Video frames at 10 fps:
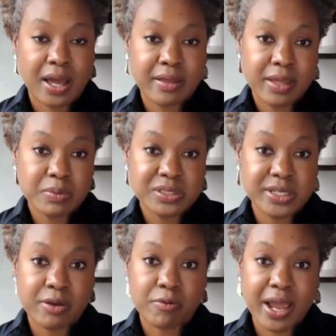And they would
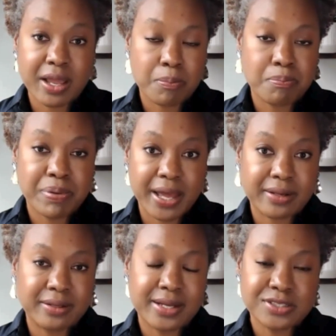say, great,
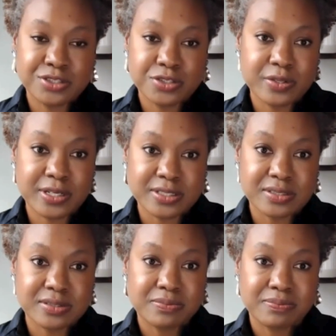bet, let's do
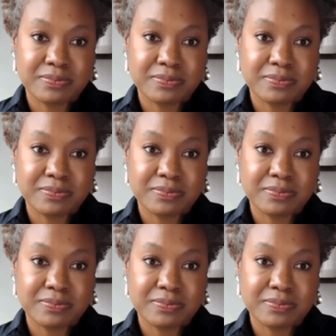this.